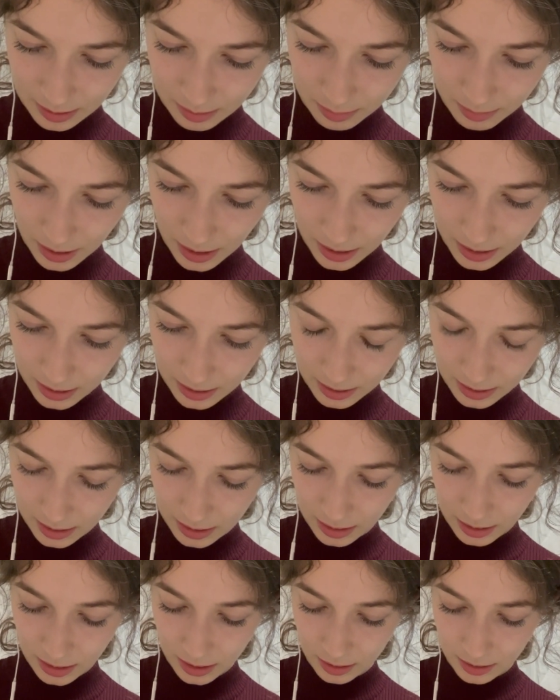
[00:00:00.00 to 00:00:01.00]
But
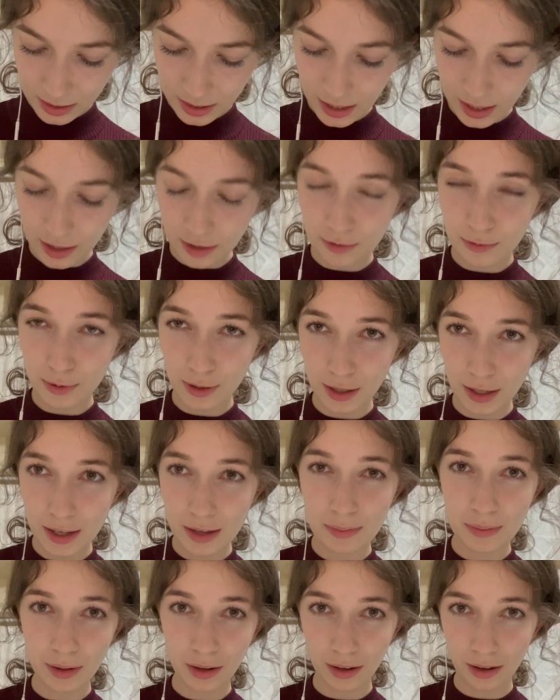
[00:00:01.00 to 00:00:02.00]
it looks like you've been
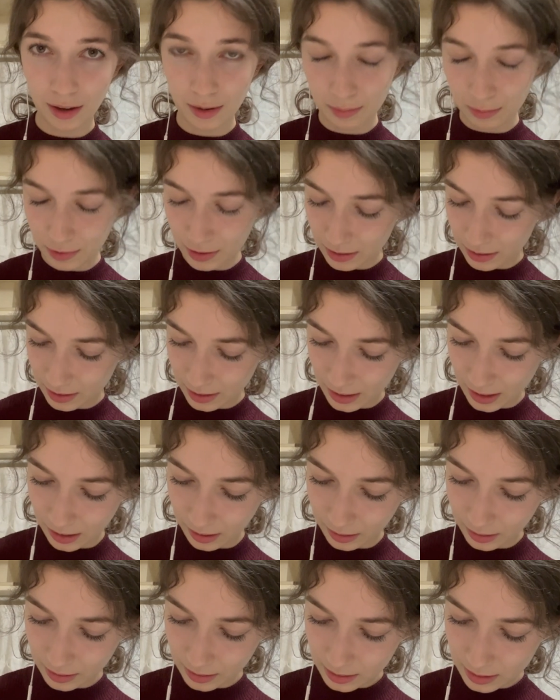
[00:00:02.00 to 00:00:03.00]
keeping up with
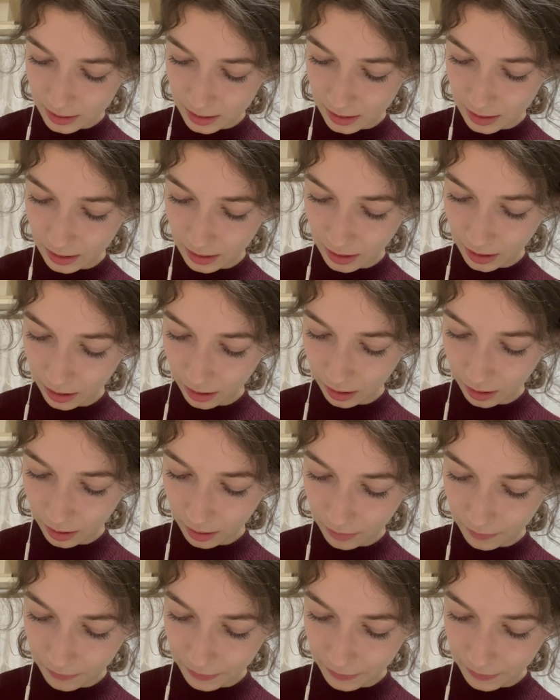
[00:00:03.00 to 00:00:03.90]
things in there.